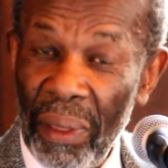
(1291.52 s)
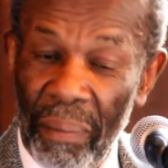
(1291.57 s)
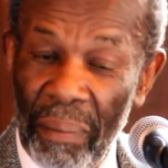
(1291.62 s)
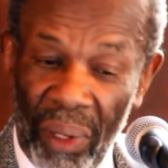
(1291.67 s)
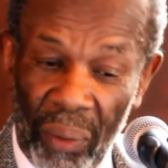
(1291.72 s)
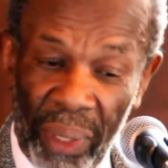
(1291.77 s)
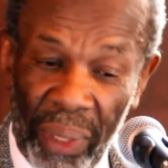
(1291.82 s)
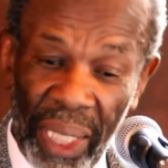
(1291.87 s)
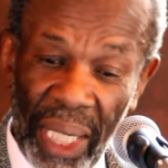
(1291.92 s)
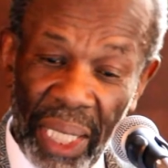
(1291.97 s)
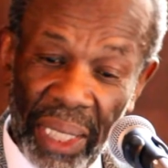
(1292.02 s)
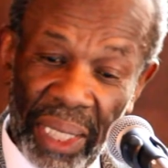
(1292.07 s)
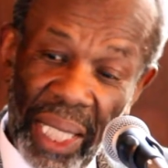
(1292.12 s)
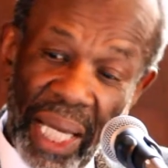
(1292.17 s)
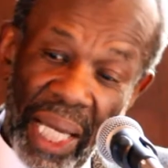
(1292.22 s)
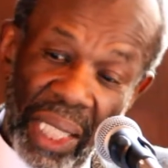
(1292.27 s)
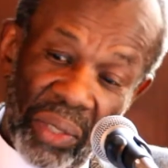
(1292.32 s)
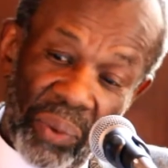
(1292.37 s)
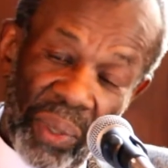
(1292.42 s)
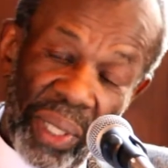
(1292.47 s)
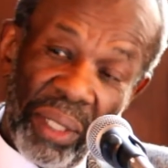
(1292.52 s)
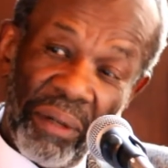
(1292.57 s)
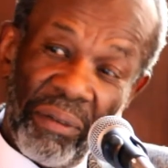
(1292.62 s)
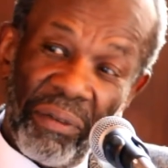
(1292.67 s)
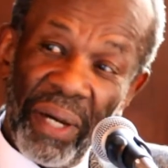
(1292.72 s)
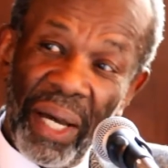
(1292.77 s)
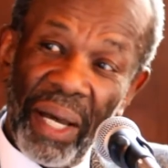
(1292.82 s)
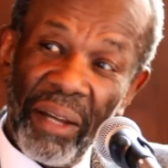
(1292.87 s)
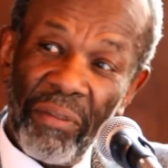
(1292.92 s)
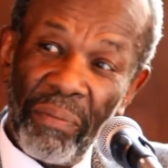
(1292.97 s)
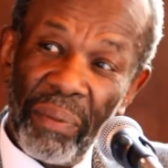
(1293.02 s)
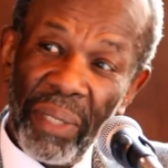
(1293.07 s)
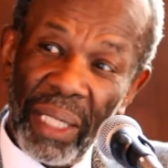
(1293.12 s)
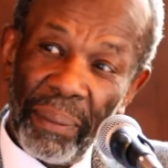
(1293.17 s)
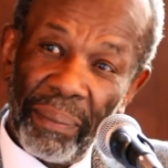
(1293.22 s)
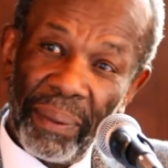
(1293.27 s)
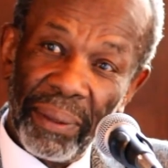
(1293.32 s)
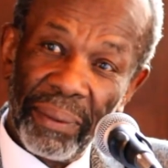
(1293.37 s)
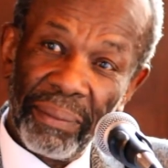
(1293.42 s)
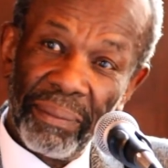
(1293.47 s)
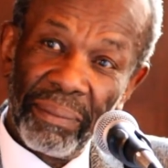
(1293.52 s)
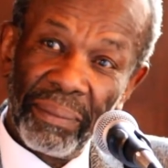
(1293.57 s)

But when I take 25 people